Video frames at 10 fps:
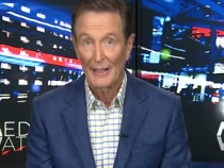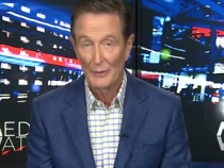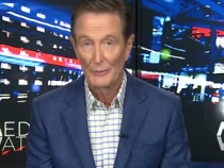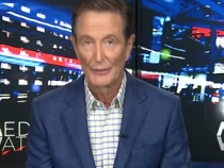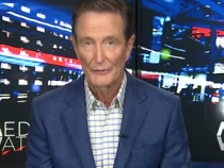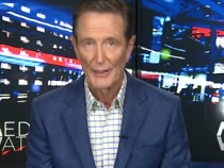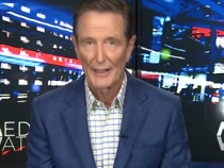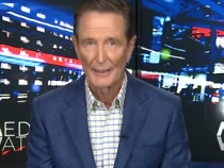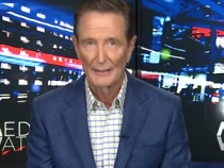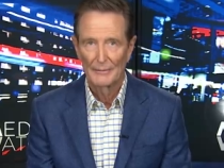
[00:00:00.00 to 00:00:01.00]
own
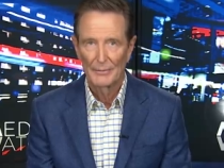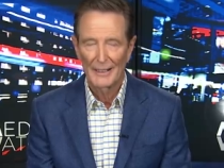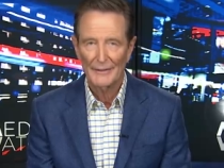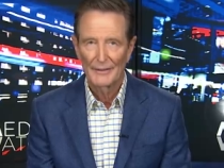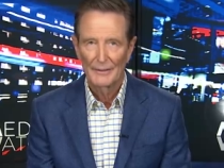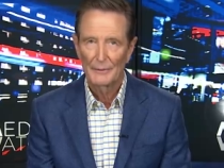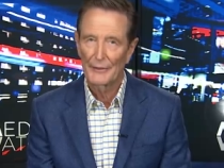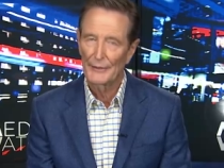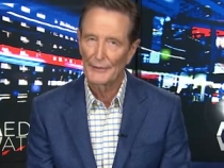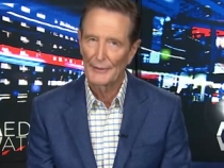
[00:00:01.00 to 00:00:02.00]
trial, but with
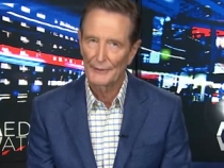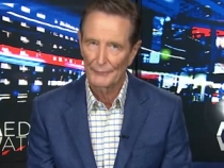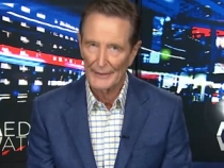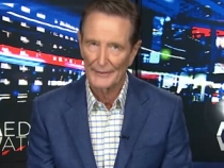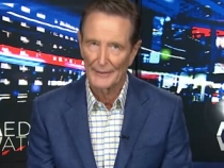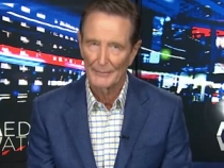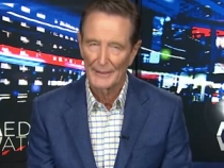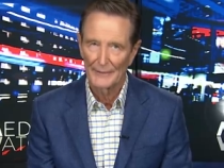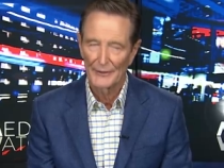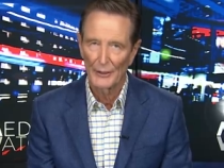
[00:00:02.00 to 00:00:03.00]
the deceased victim
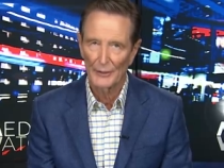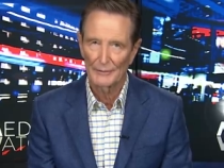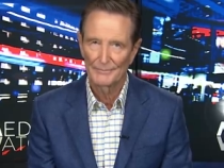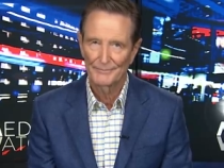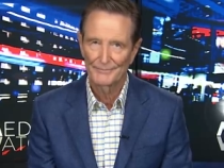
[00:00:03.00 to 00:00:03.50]
in the dock.